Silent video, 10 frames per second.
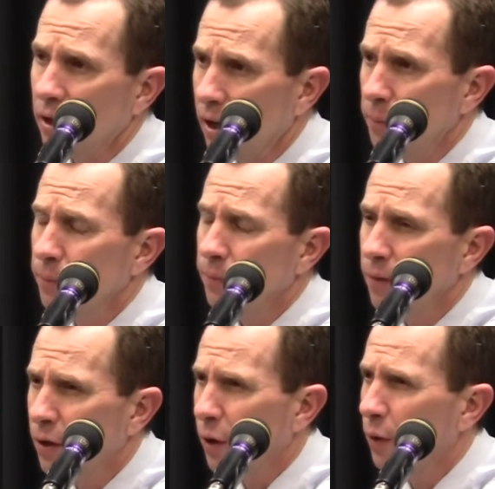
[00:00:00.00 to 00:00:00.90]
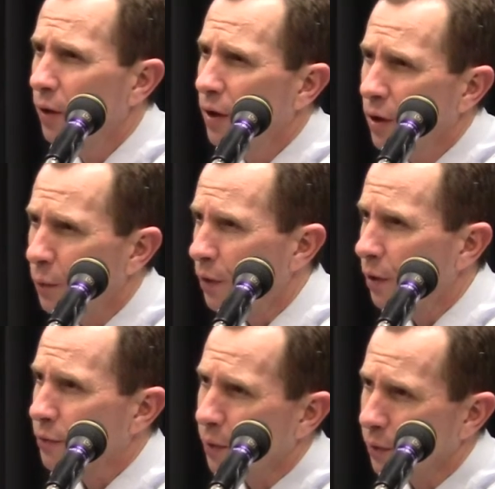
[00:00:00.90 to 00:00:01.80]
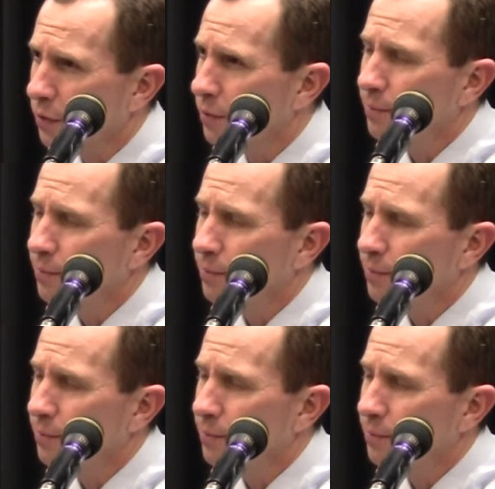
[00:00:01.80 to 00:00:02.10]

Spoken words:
game. You know, we don't throw it